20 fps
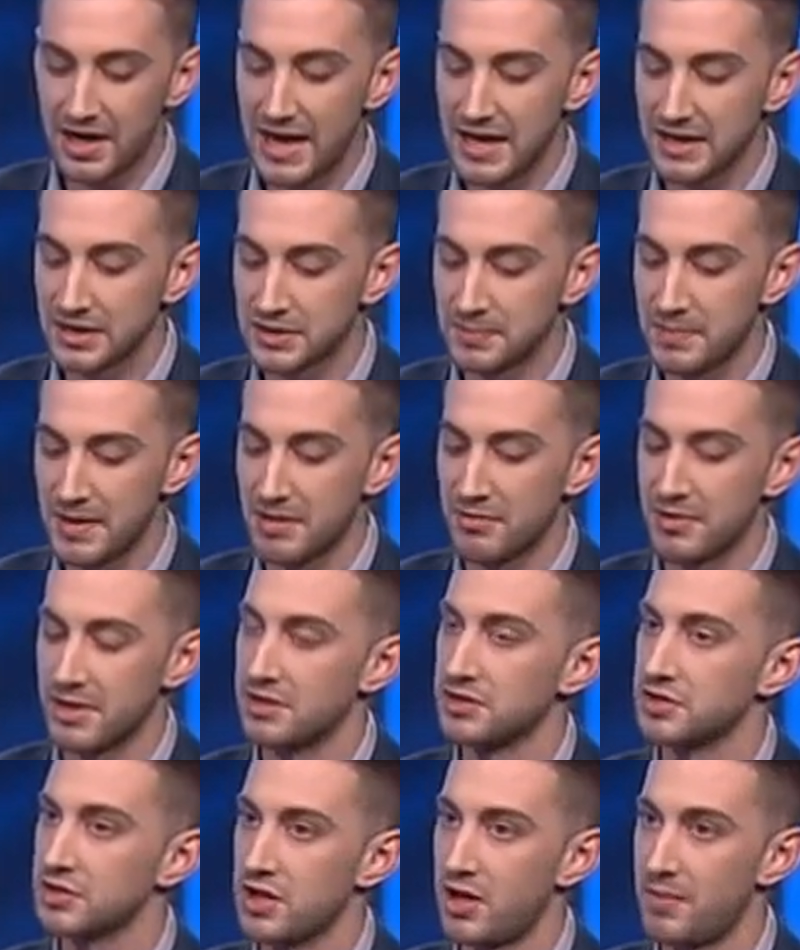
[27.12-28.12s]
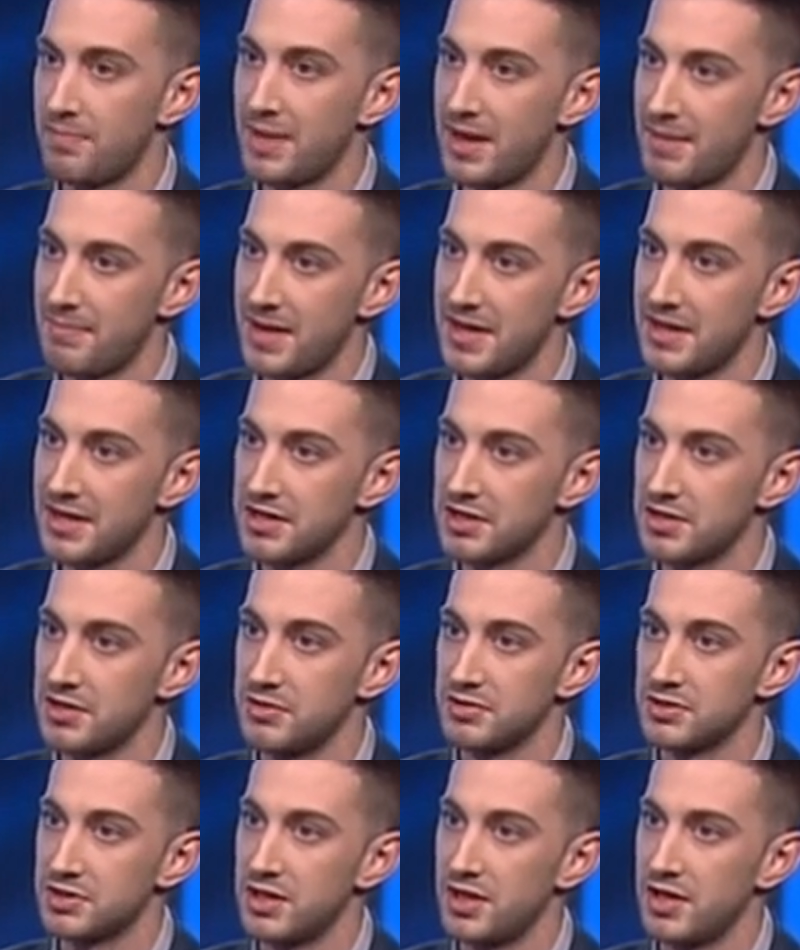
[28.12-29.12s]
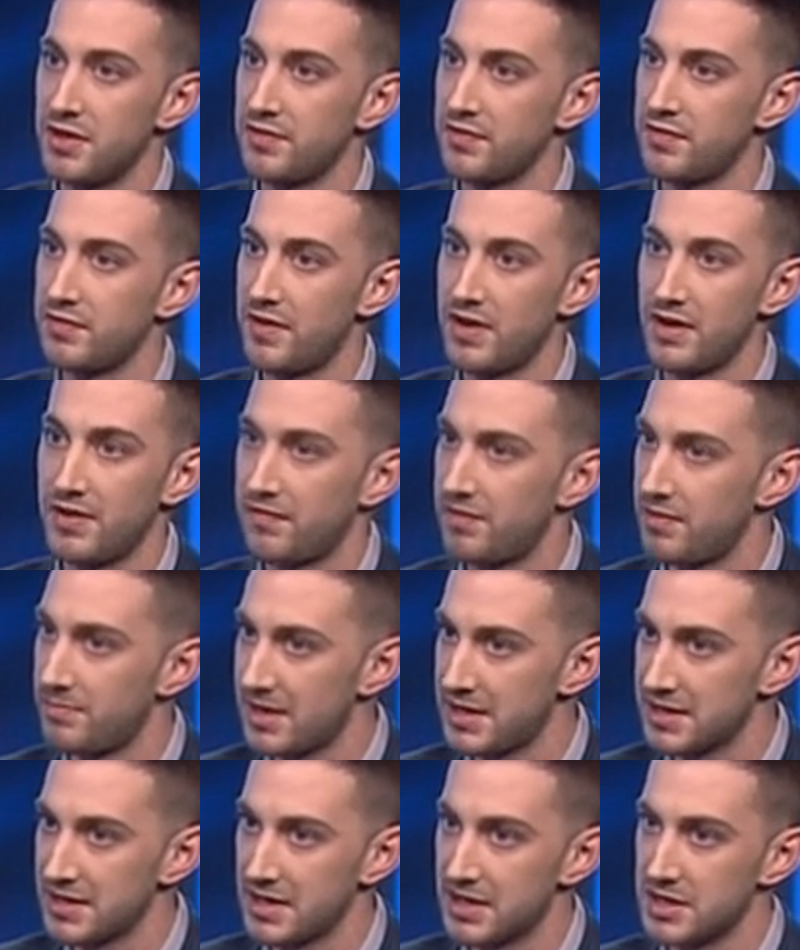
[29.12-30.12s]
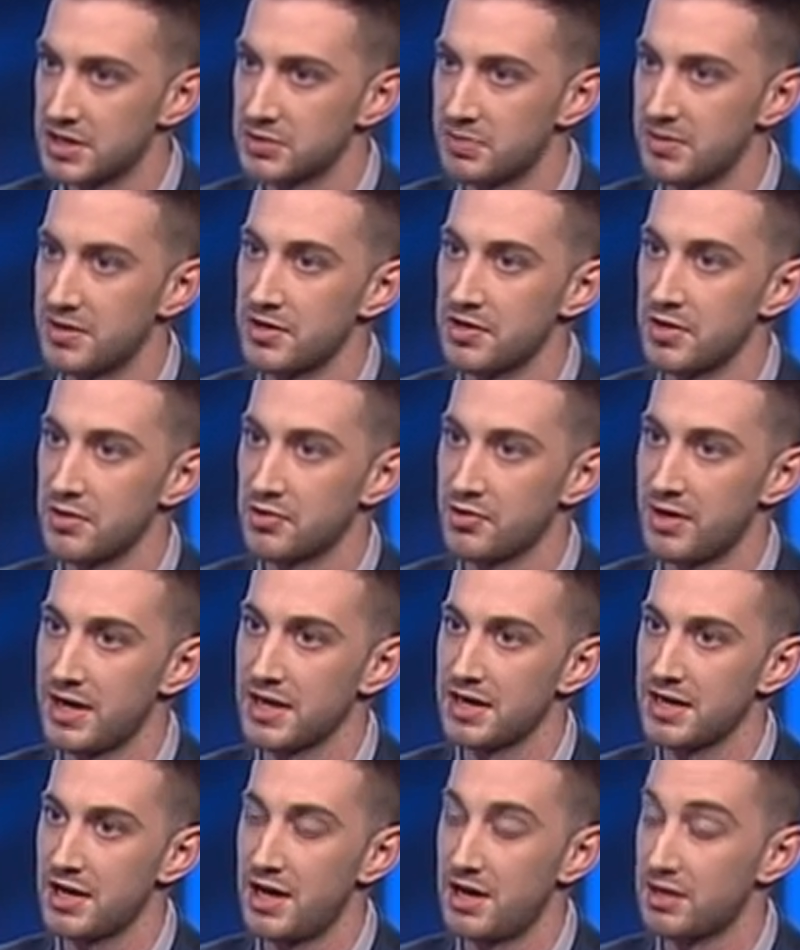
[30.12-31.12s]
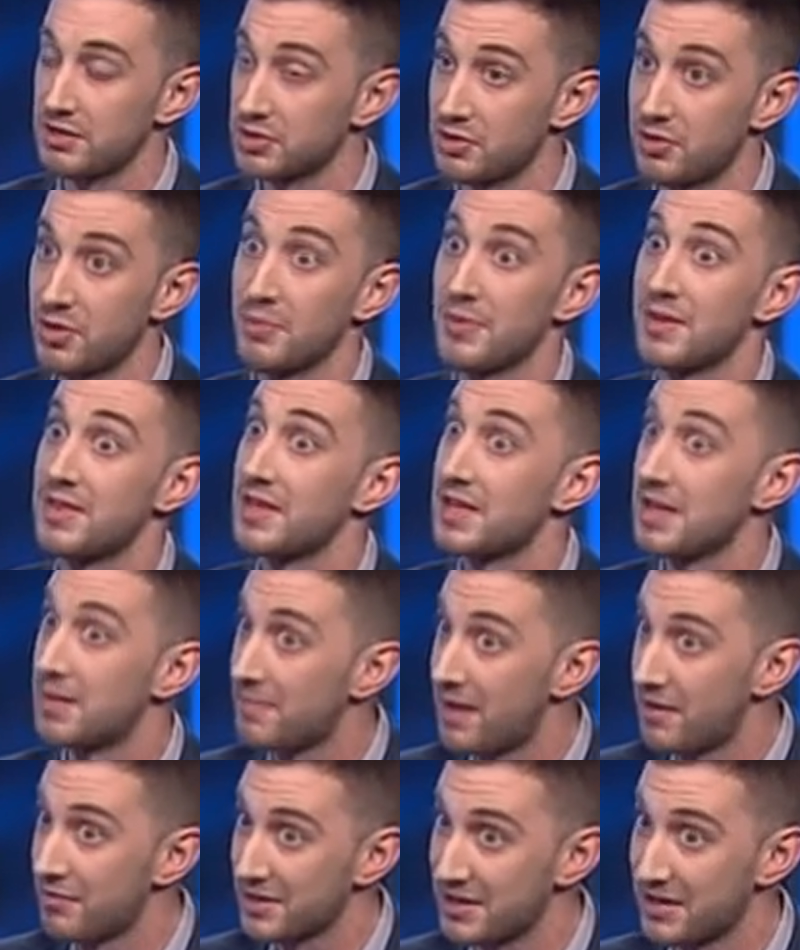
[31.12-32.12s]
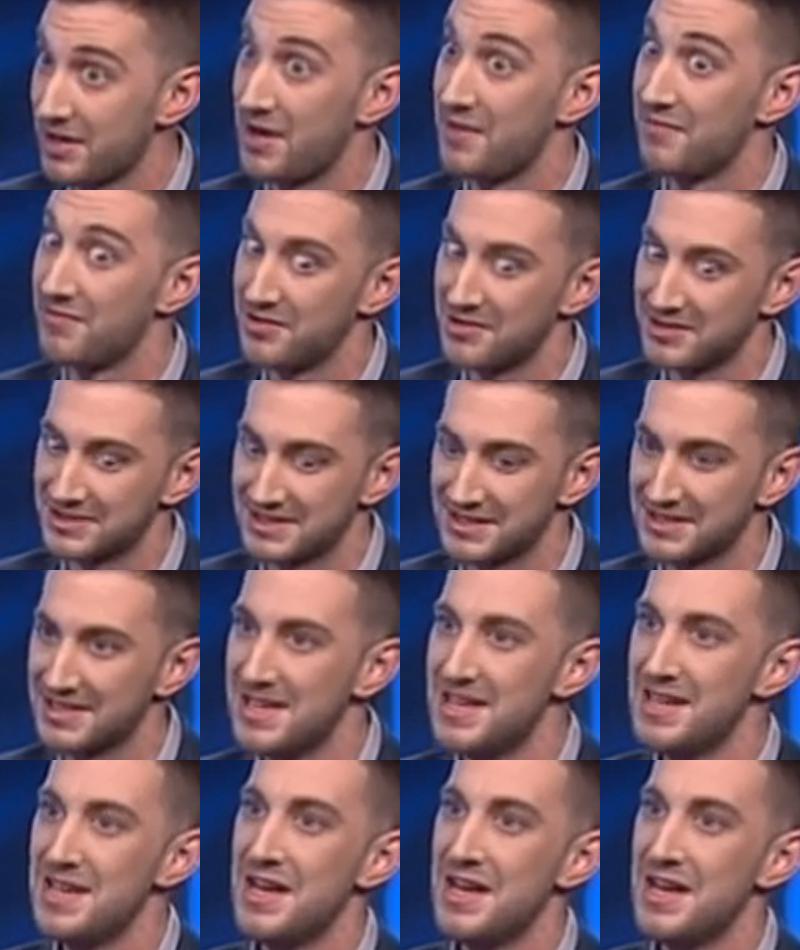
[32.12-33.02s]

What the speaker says: experienced combat medic. You served for many years with the with the American Armed Forces.